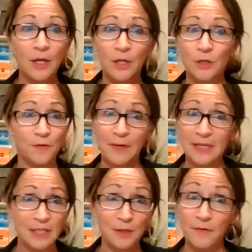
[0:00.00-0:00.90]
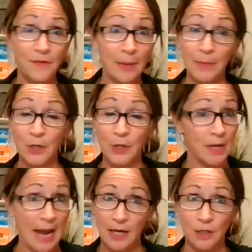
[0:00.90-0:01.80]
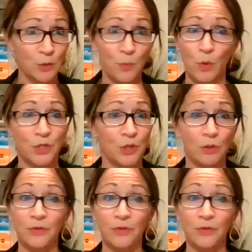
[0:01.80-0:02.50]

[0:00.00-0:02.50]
your friends and your family are not going to support you.